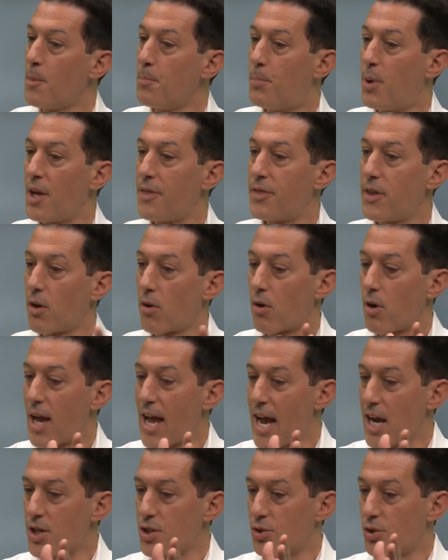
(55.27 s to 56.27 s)
But there are
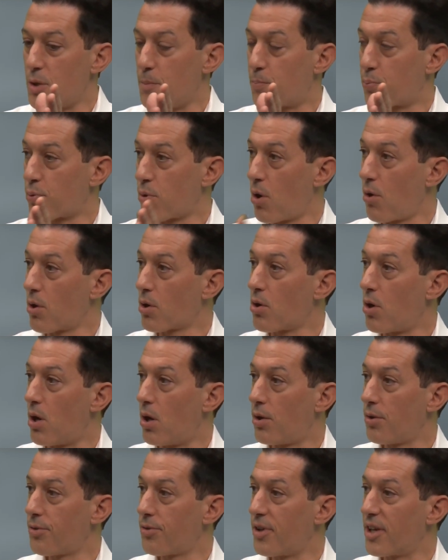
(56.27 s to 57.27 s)
actually
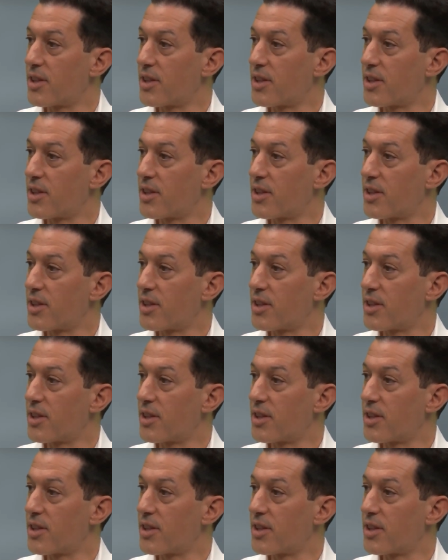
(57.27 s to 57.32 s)
protocols,